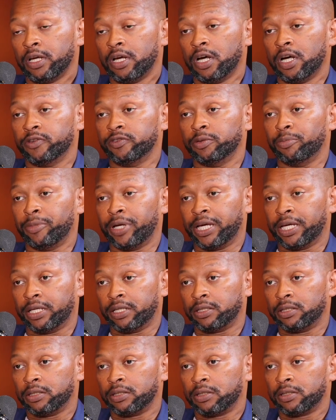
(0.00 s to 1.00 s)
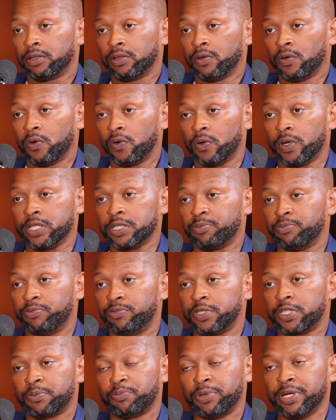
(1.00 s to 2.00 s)
of a man who has
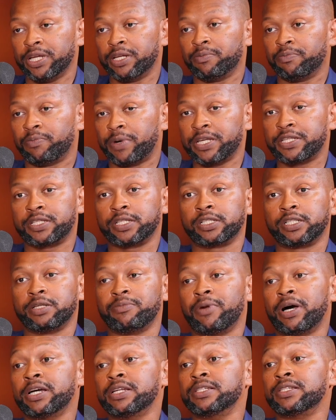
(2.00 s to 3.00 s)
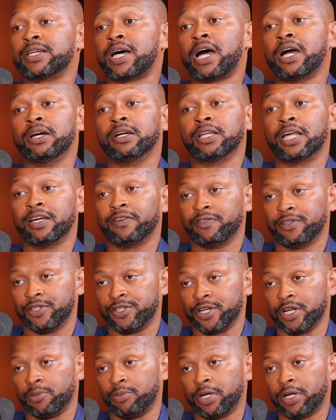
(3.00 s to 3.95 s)
spent basically my entire life in jail.